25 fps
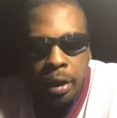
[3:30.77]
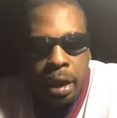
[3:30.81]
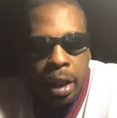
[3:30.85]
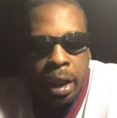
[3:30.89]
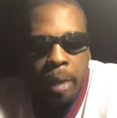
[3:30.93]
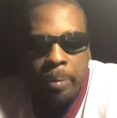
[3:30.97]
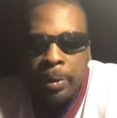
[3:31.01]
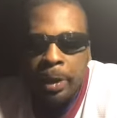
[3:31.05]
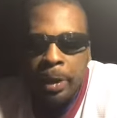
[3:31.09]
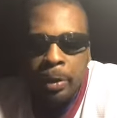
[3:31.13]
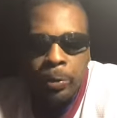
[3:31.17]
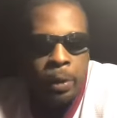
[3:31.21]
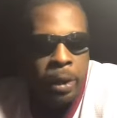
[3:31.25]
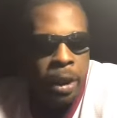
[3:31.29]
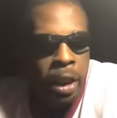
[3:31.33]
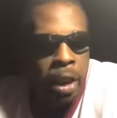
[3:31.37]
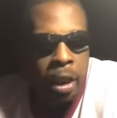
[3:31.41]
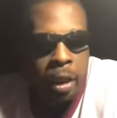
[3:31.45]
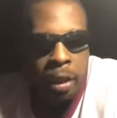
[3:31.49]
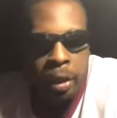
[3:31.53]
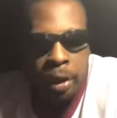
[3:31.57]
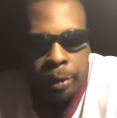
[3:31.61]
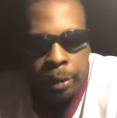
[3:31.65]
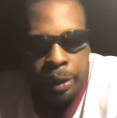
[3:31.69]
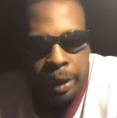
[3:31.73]
I mean, we
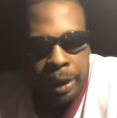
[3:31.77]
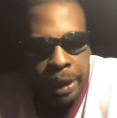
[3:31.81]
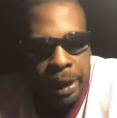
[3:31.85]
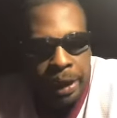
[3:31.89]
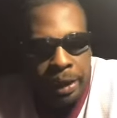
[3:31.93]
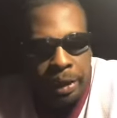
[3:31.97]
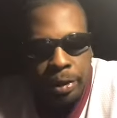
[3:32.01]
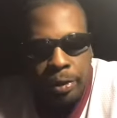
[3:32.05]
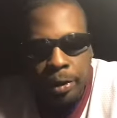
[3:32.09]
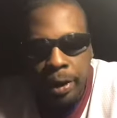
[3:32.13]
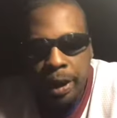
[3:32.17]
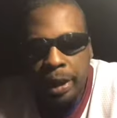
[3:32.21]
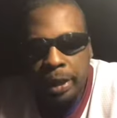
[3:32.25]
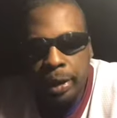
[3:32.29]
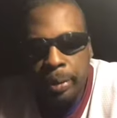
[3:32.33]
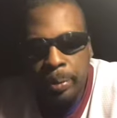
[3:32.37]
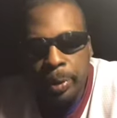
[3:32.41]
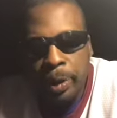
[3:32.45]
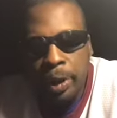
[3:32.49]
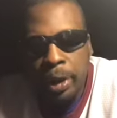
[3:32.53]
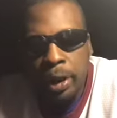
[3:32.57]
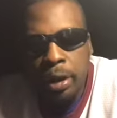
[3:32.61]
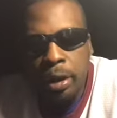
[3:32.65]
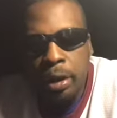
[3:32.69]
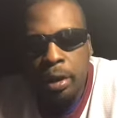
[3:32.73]
all know he got track
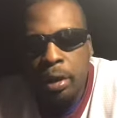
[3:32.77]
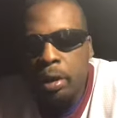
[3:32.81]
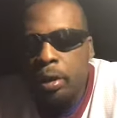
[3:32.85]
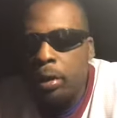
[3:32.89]
speed.